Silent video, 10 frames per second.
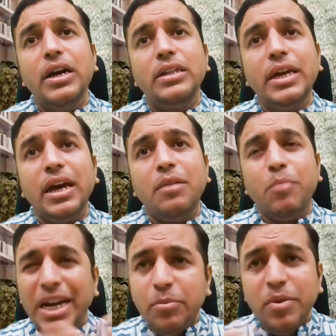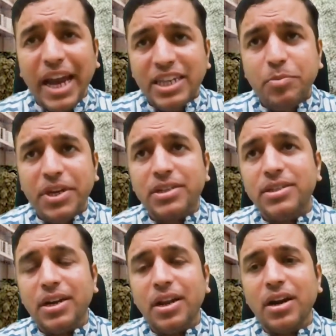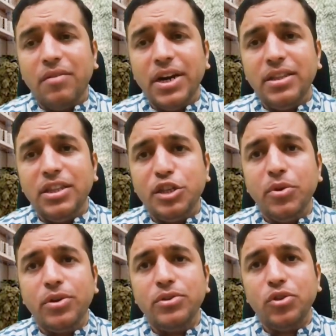there are multiple aspects that are covered in this book.